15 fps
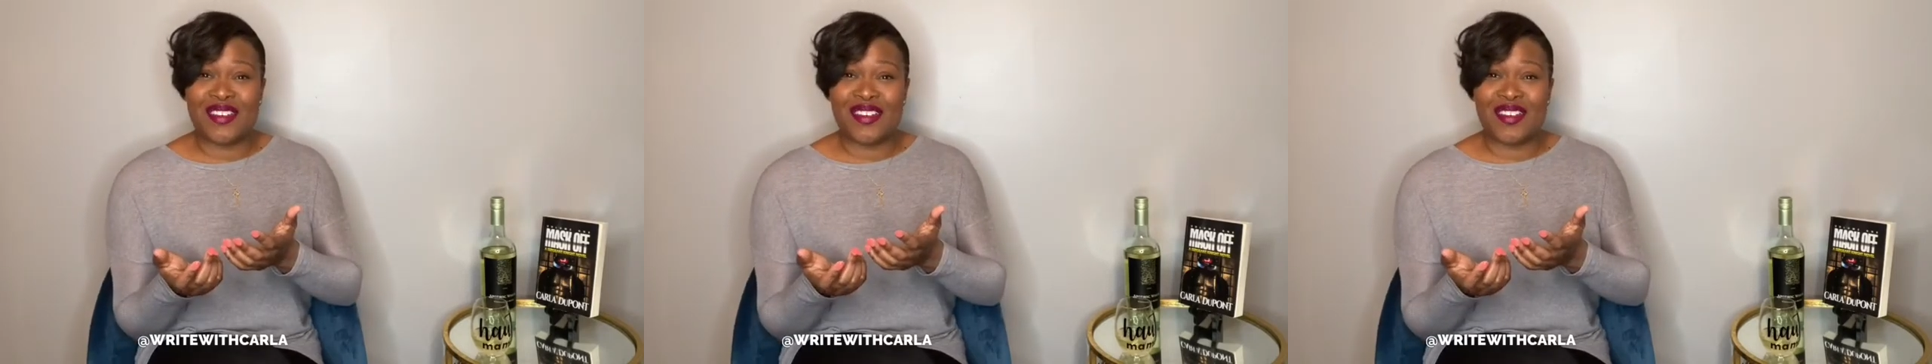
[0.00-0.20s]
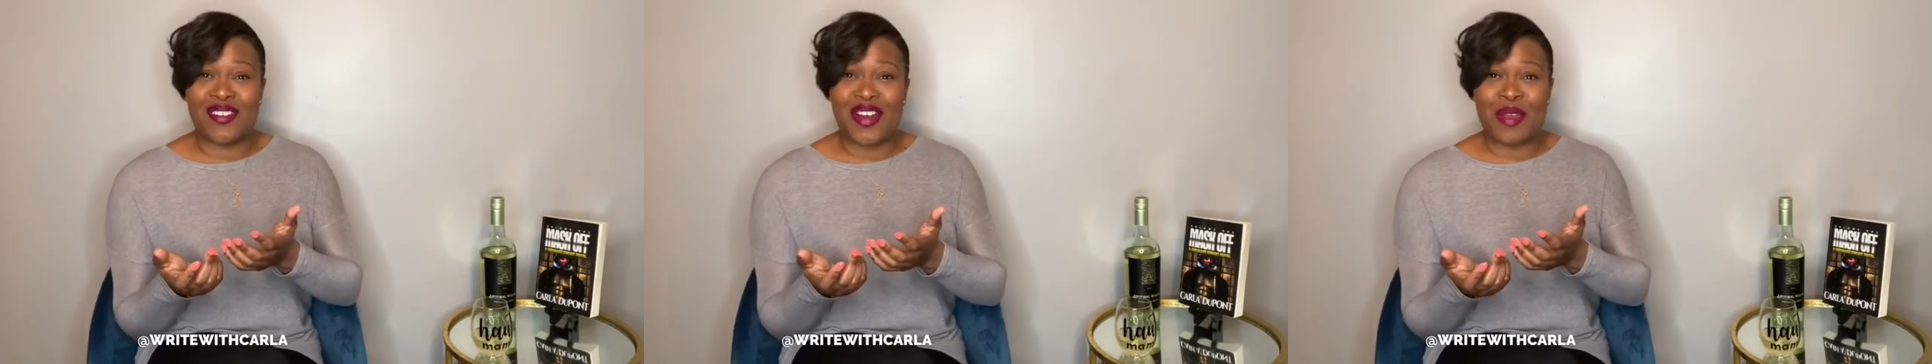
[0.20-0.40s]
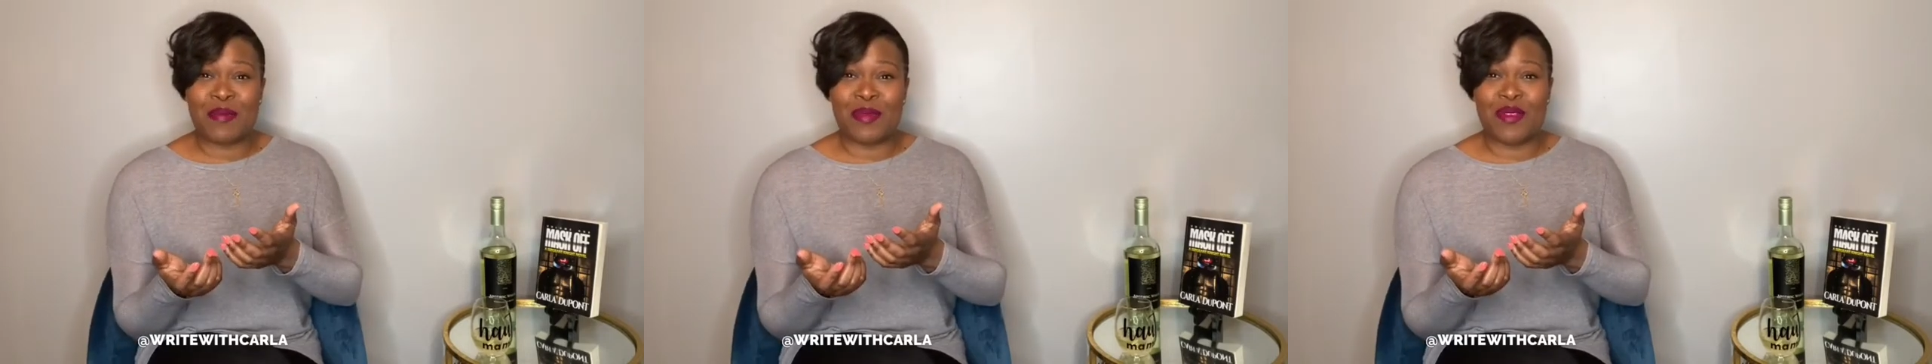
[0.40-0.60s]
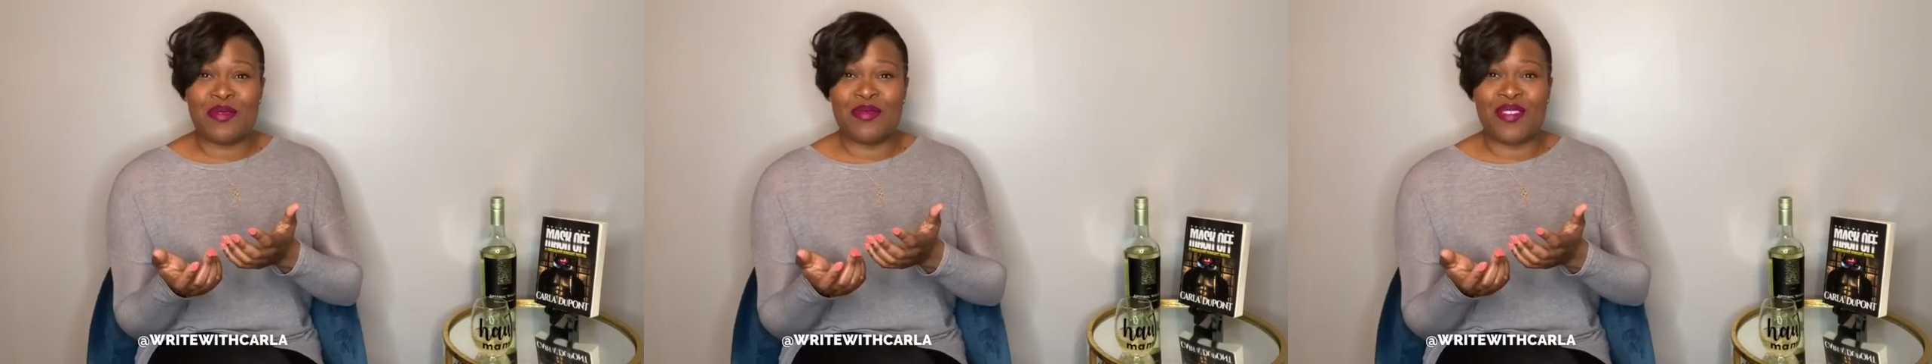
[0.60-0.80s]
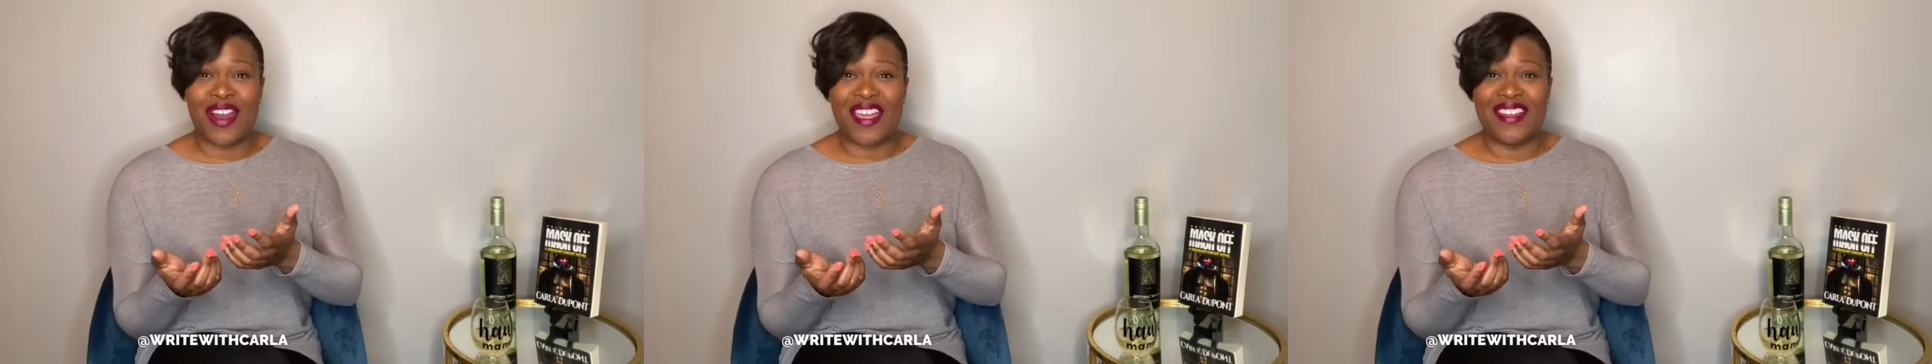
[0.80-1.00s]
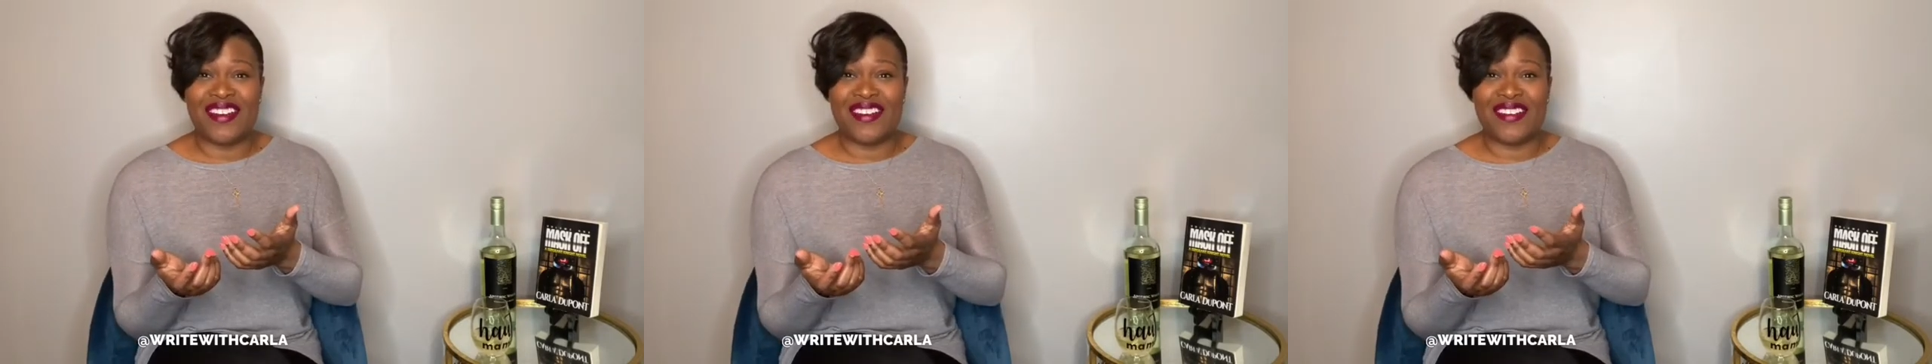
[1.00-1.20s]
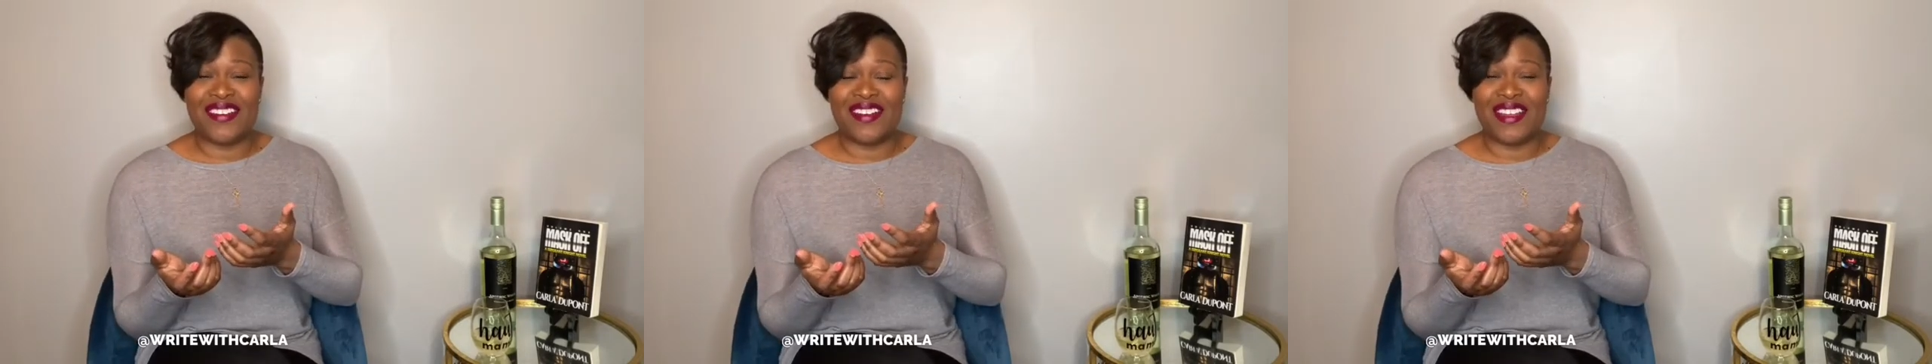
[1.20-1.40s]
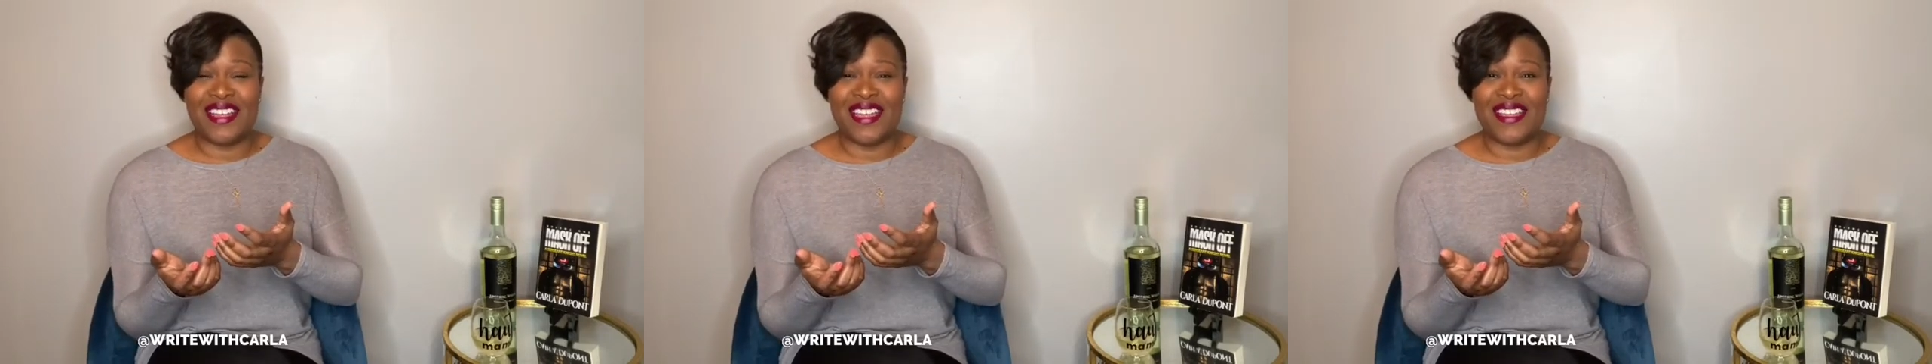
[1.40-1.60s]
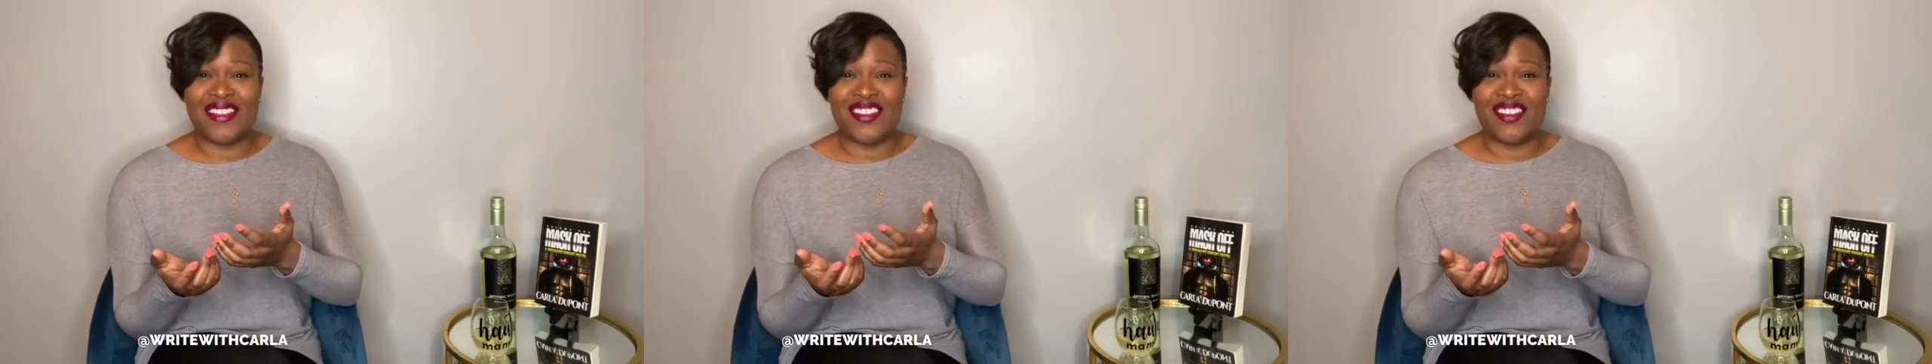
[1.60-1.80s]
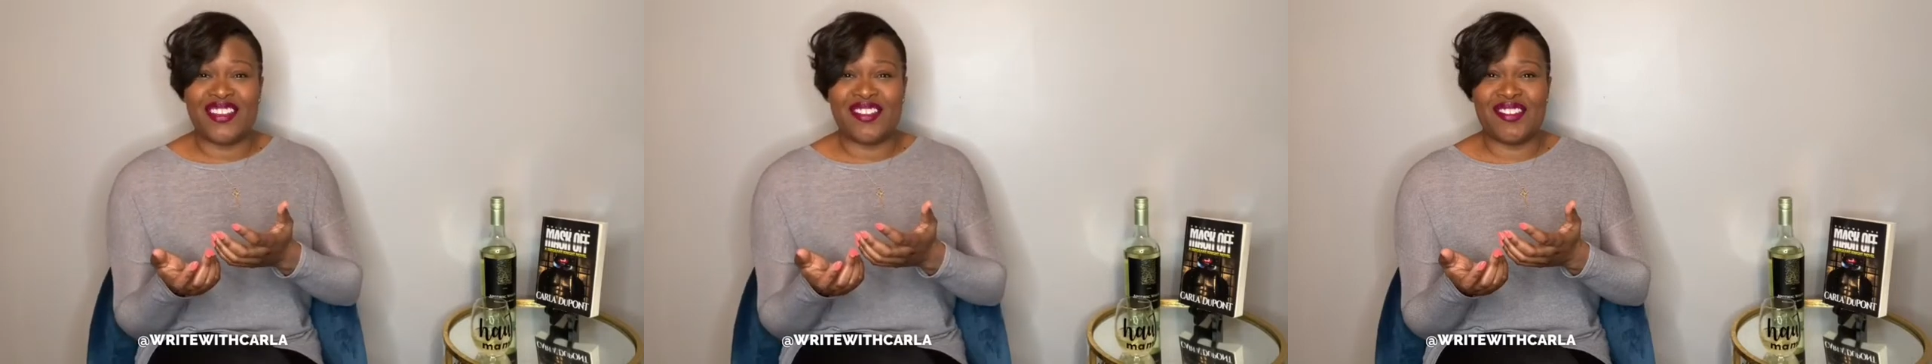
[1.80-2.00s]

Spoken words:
crappy writer, and you're